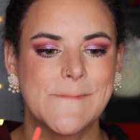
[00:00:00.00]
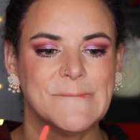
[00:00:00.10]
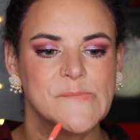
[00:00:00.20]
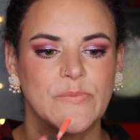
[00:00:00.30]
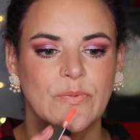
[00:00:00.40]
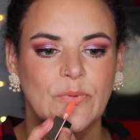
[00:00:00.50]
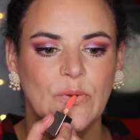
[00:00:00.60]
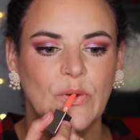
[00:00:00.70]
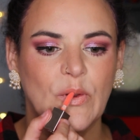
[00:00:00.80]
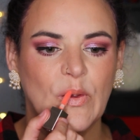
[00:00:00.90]

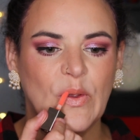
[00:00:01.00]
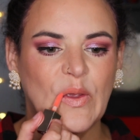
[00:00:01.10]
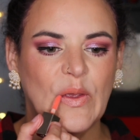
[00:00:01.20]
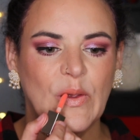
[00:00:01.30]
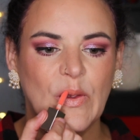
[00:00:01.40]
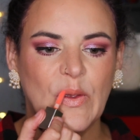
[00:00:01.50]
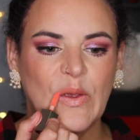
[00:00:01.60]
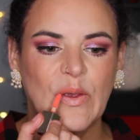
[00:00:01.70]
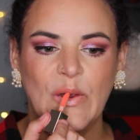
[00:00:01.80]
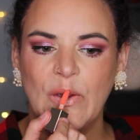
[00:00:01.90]

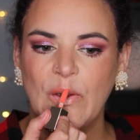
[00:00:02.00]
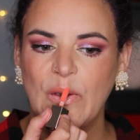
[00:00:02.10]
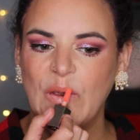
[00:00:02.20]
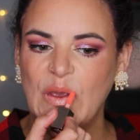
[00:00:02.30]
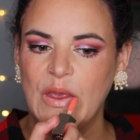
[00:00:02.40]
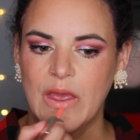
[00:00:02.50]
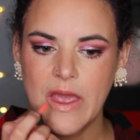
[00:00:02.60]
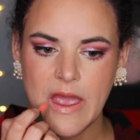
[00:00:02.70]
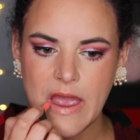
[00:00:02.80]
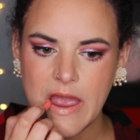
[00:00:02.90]

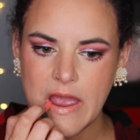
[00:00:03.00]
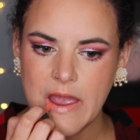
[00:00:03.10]
(no one is talking)